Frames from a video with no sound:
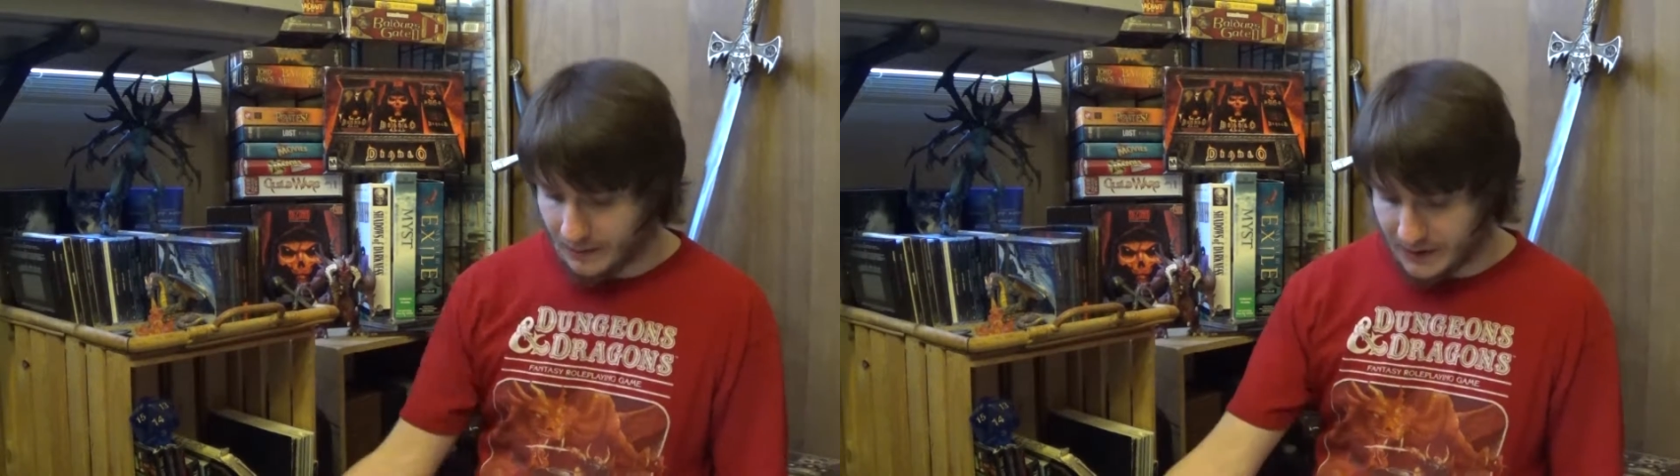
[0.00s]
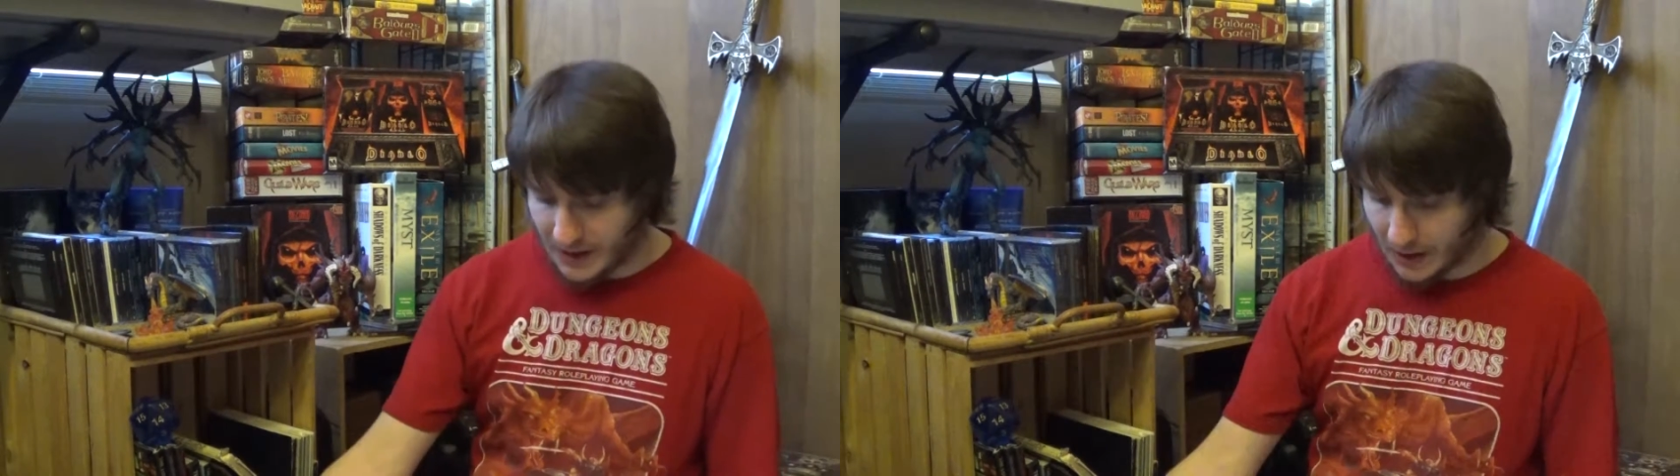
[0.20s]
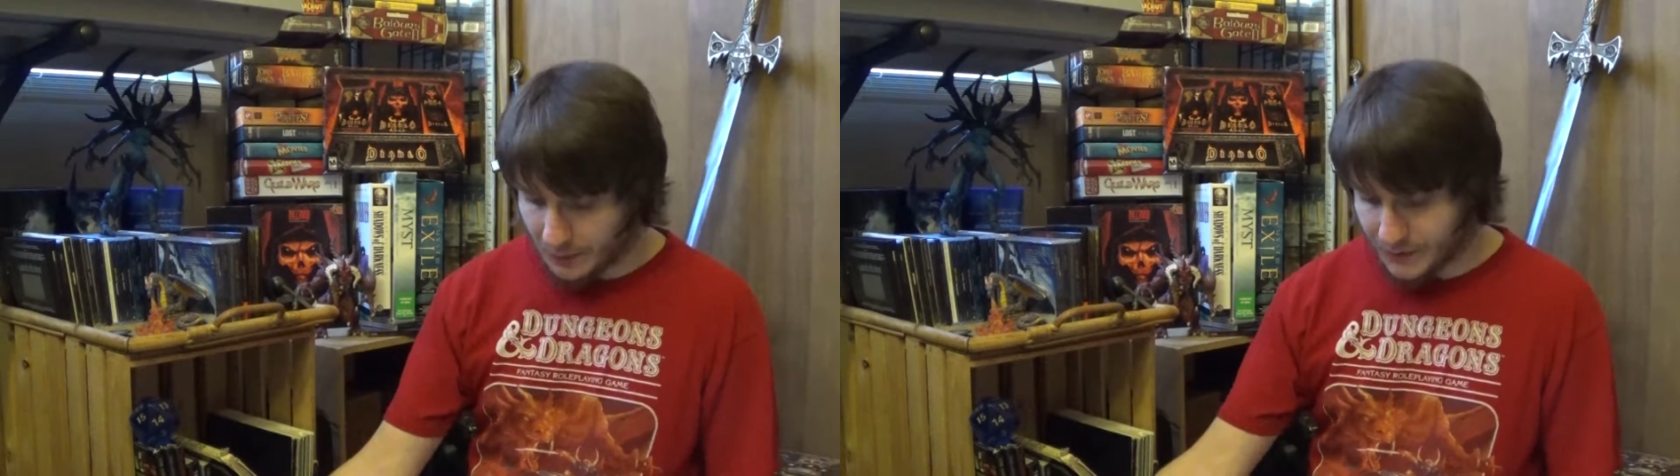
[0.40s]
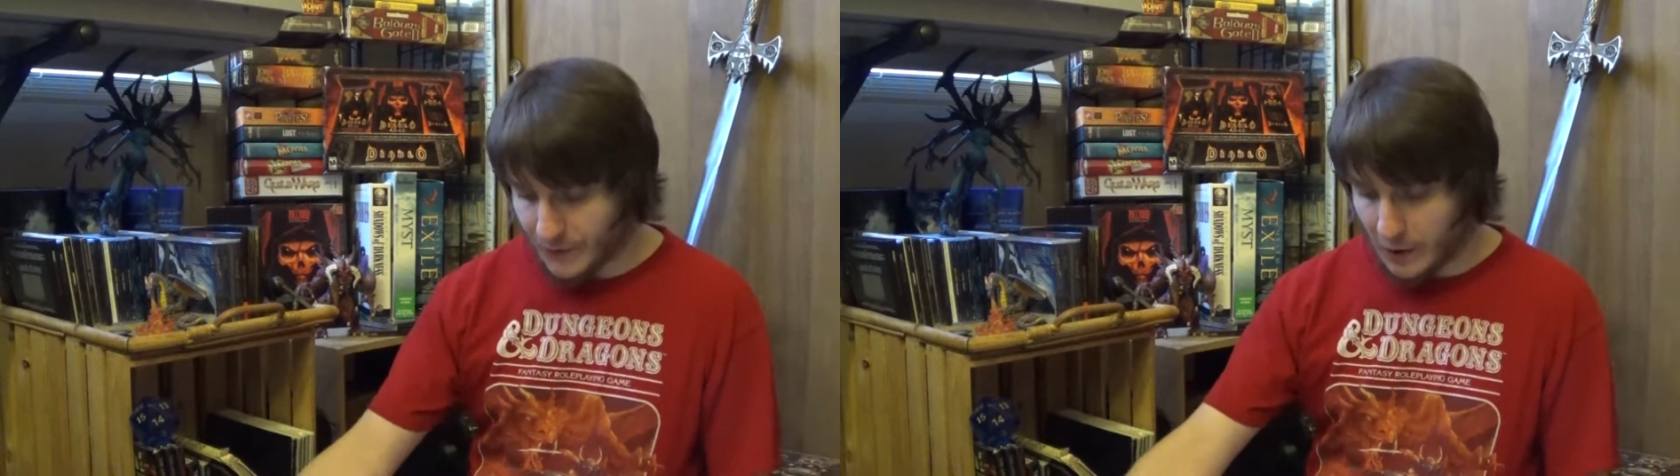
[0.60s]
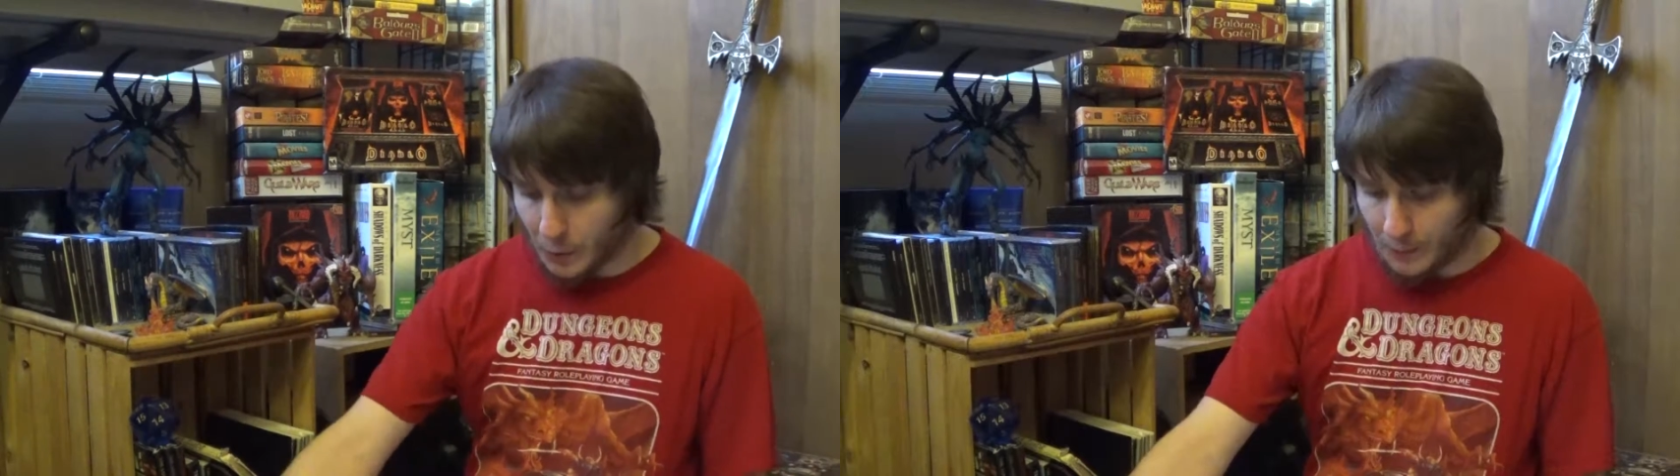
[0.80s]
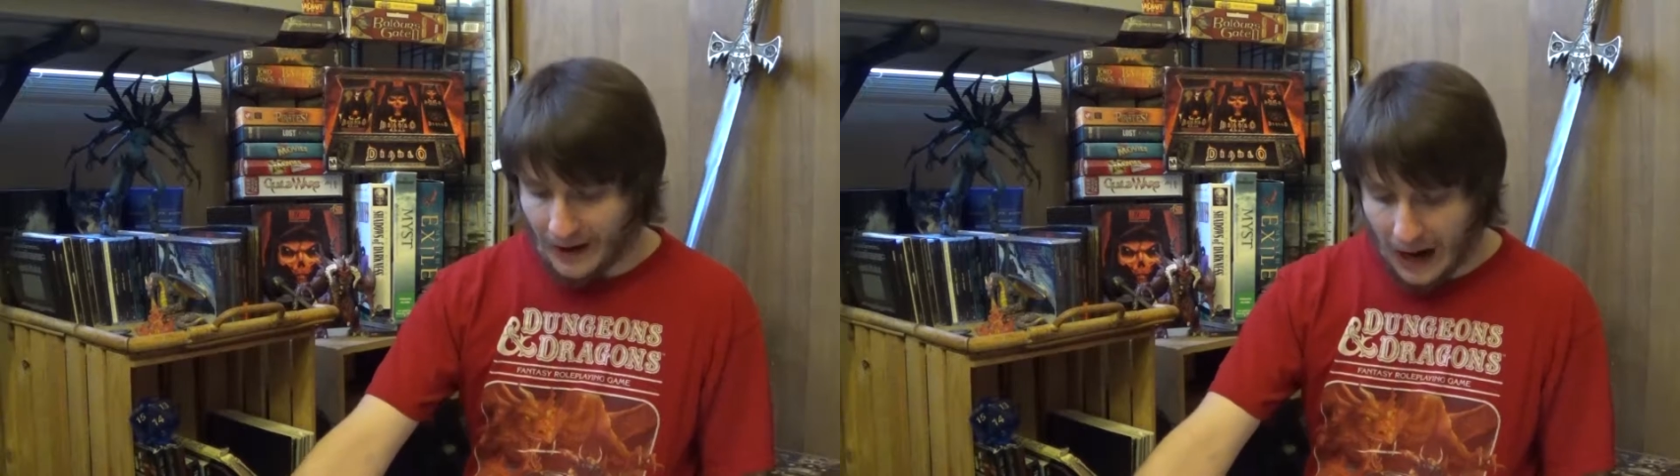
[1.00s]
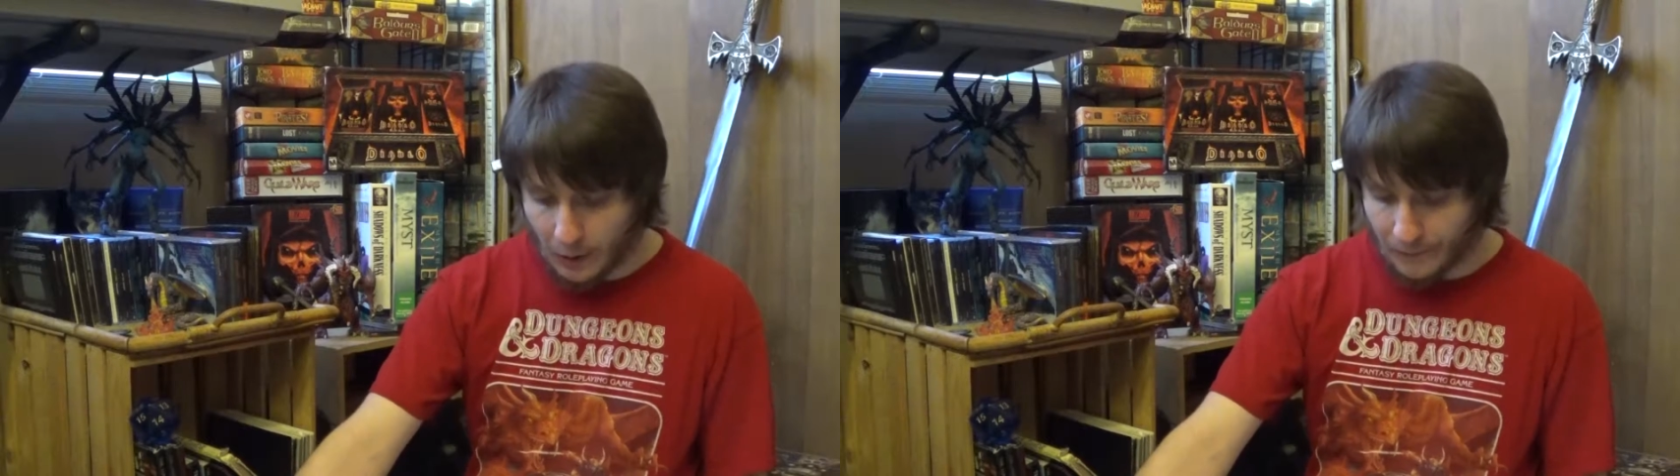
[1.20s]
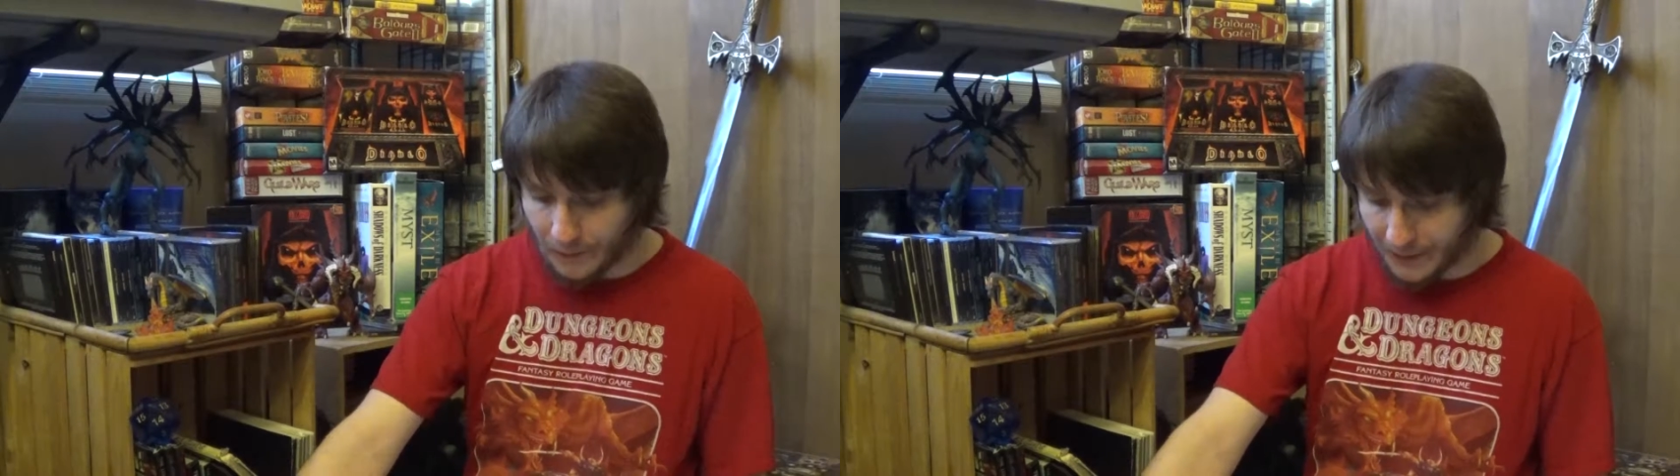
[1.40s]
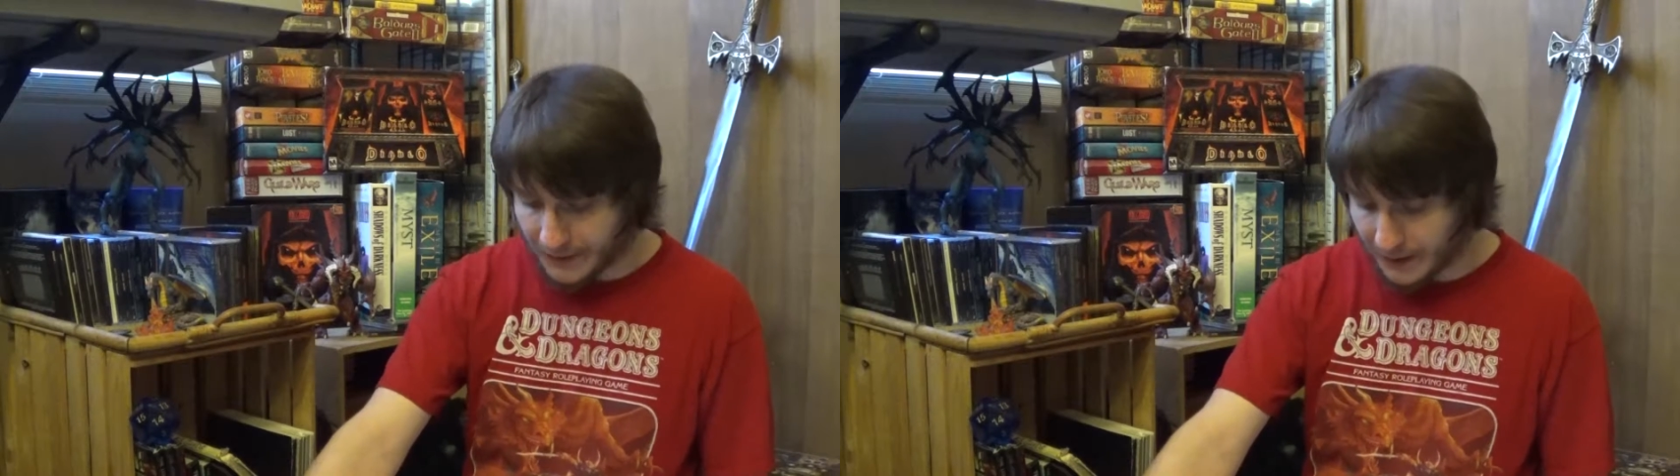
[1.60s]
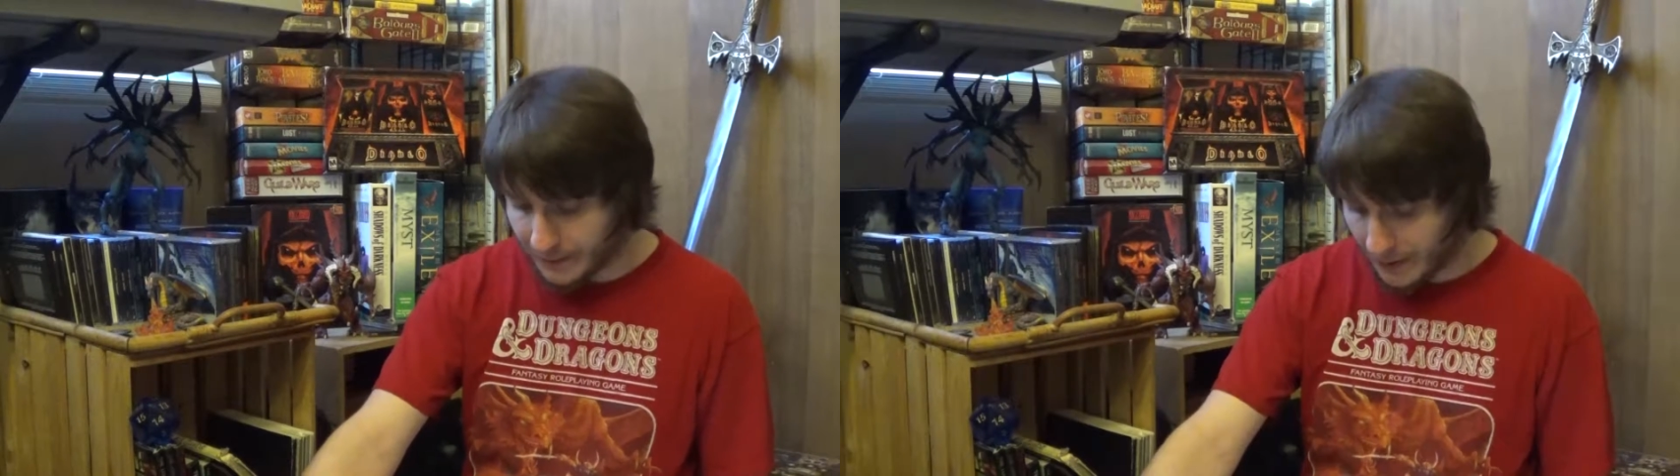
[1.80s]
But Salik was far more powerful
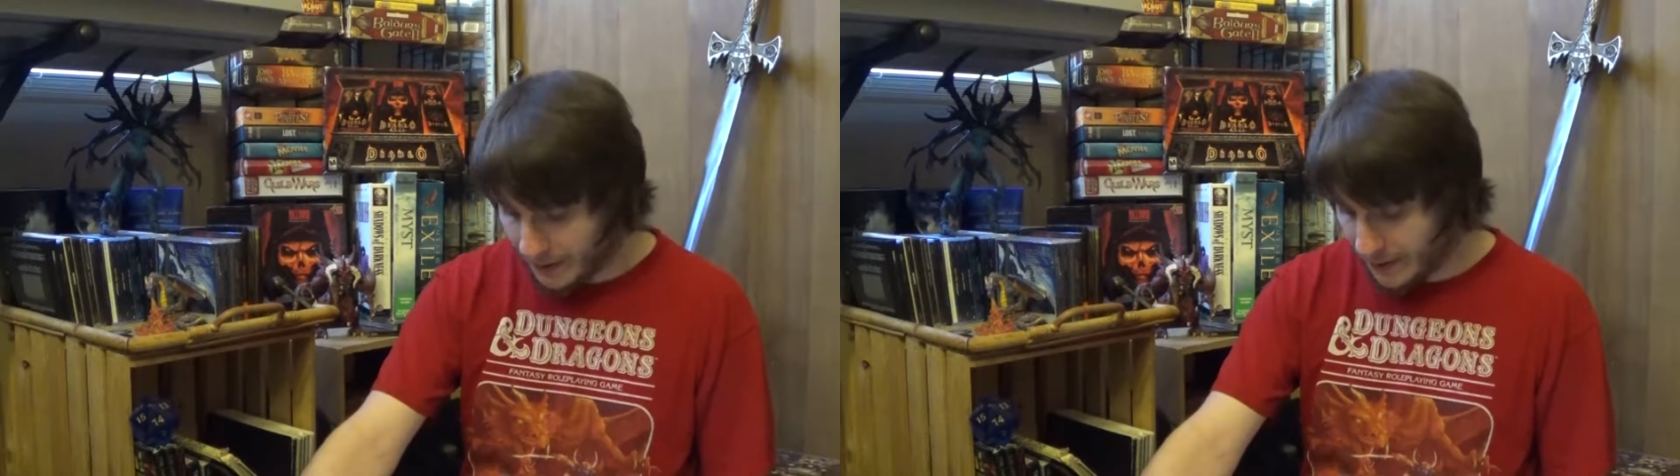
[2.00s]
than him.